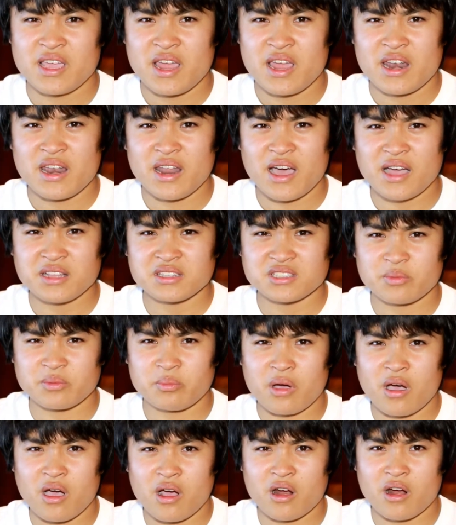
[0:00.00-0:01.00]
not to
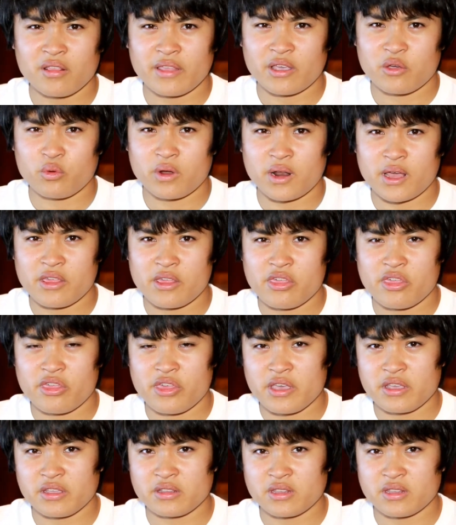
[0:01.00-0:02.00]
par like what I
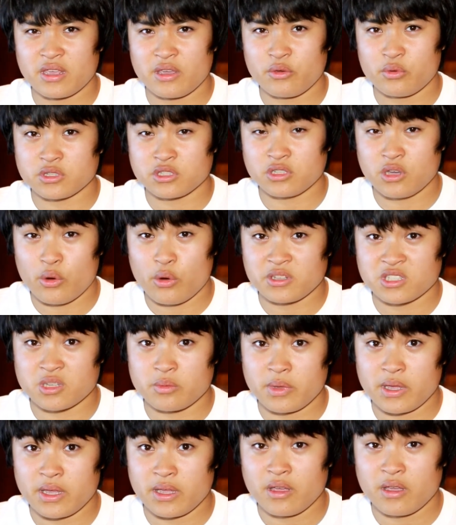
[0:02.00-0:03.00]
think it was going to
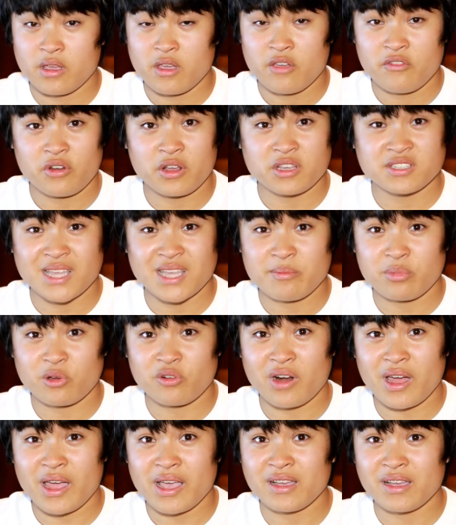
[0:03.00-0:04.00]
be. For example,
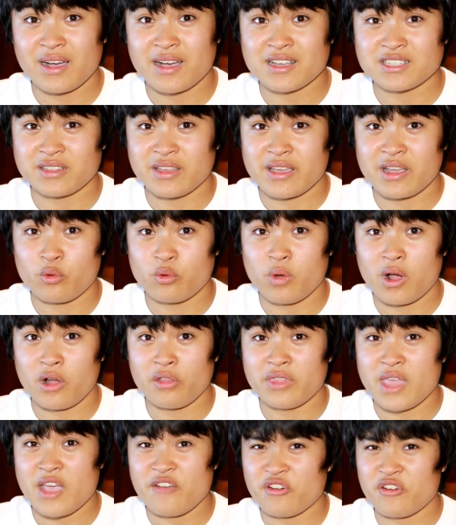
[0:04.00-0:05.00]
Ryan Gosling, while
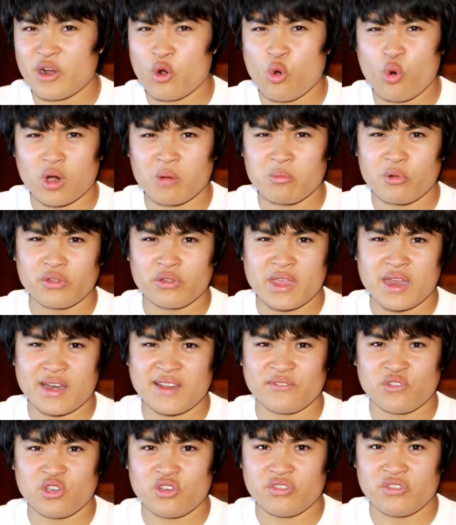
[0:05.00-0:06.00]
never horrible in
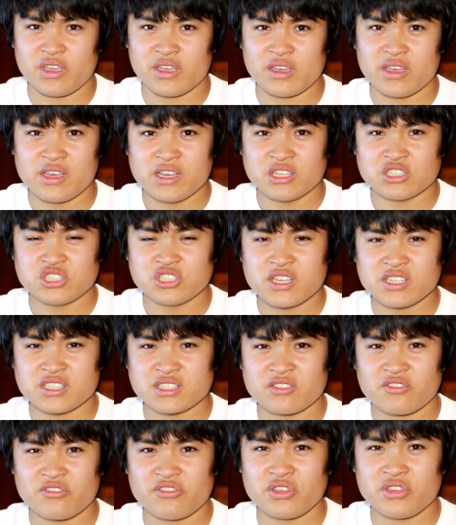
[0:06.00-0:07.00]
any movie,
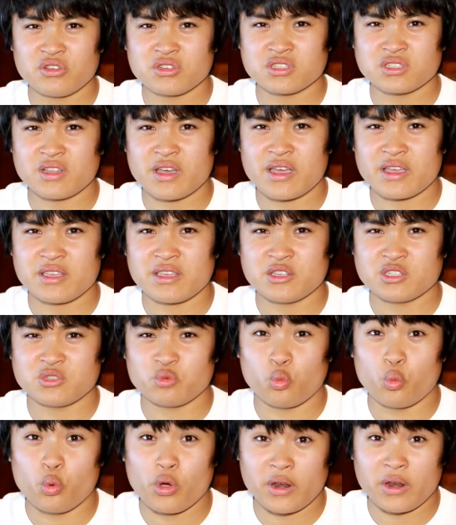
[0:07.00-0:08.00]
just feels like he's
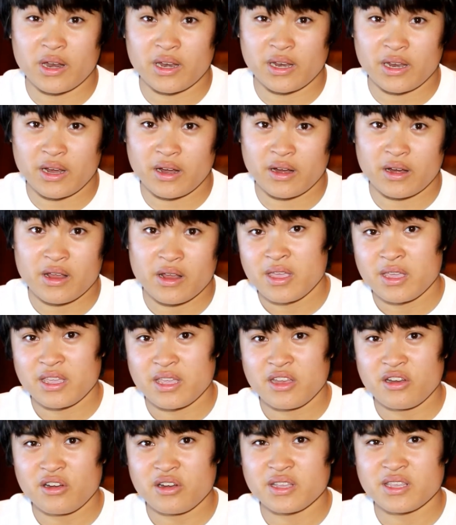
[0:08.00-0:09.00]
wooden here.
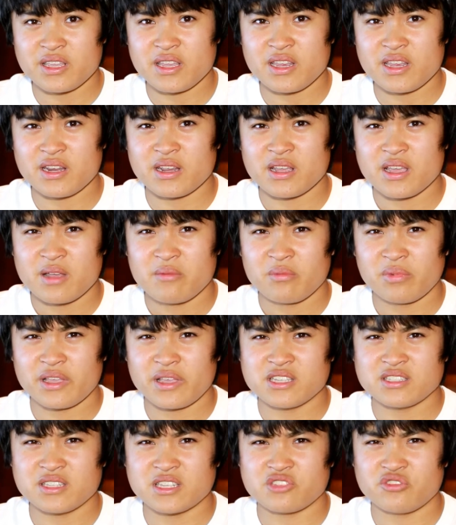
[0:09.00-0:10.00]
Here he
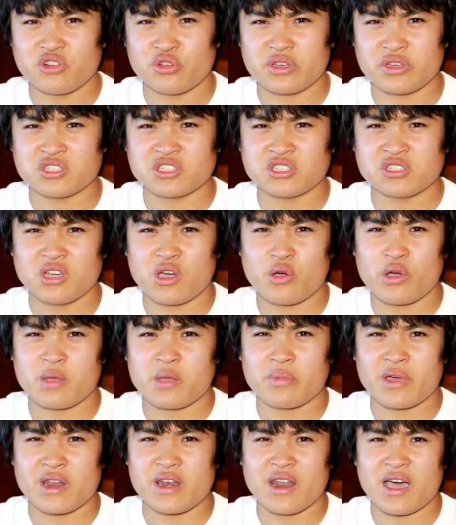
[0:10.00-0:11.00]
plays this really stoic
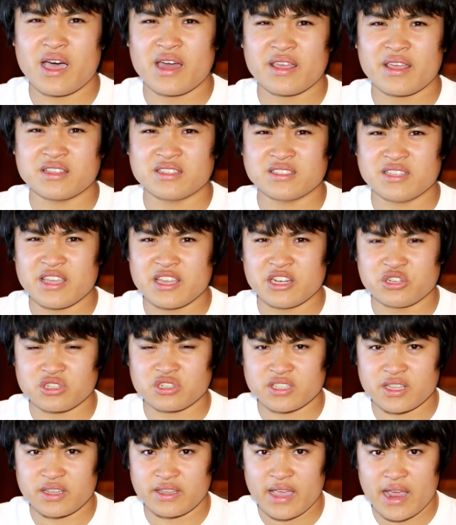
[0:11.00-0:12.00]
but not as
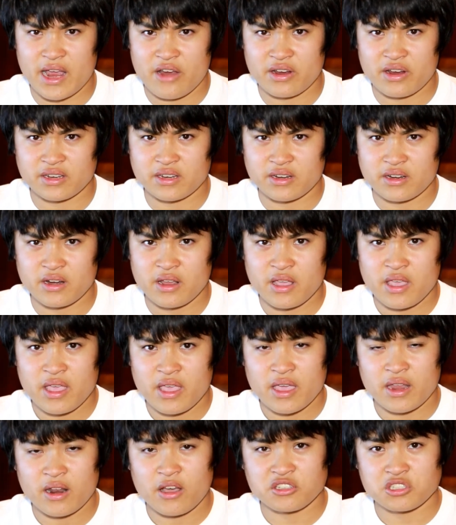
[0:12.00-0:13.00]
interesting character.
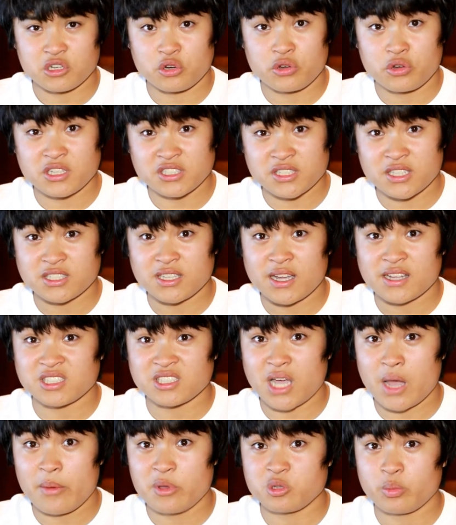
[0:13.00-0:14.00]
And also Kristen Scott
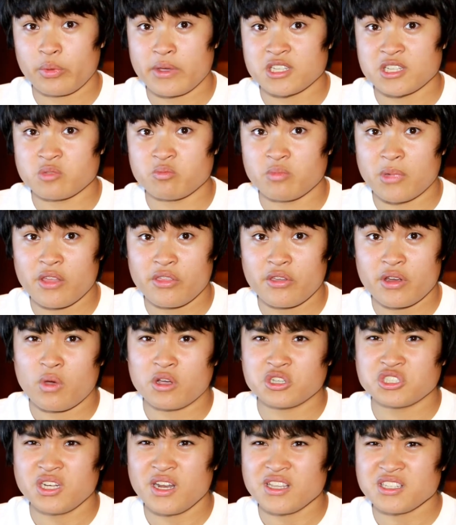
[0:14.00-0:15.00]
Thomas, who plays his mother,
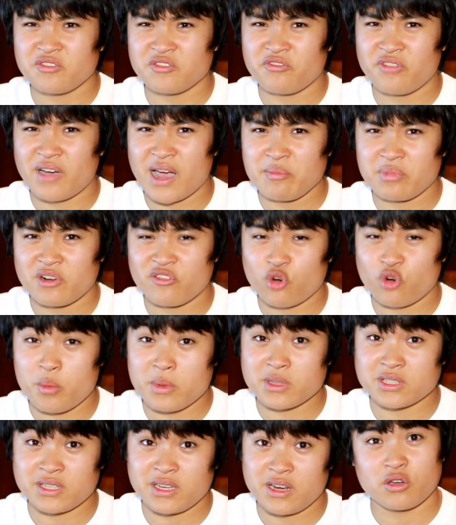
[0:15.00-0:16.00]
while she does a fine
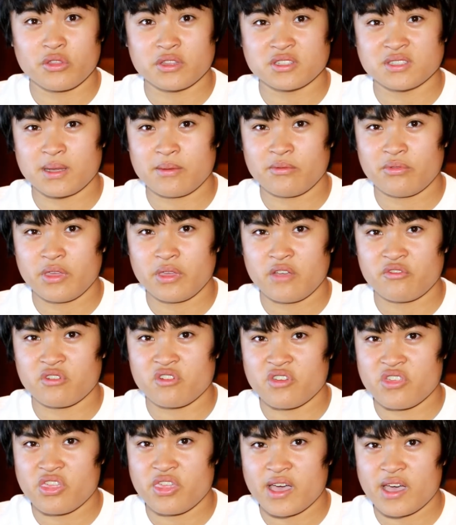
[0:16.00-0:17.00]
performance here, the same thing for
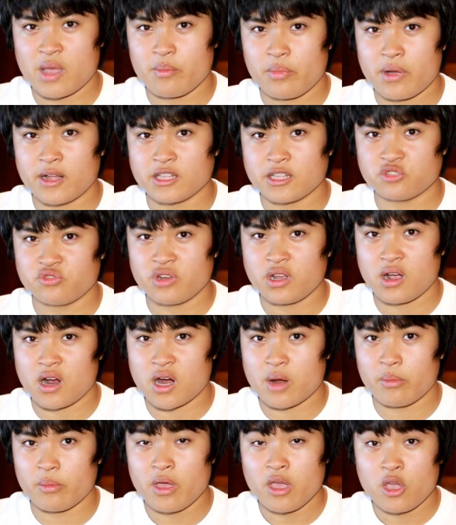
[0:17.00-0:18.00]
Vithaya
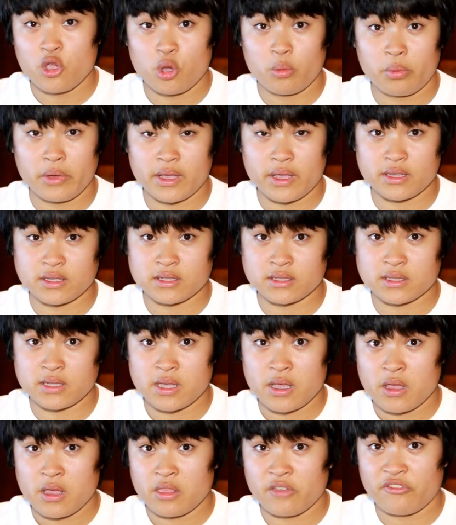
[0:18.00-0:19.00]
Pansringarm, who plays
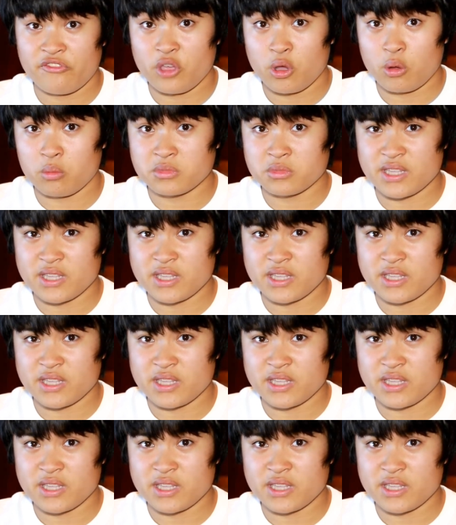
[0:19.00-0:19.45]
the film's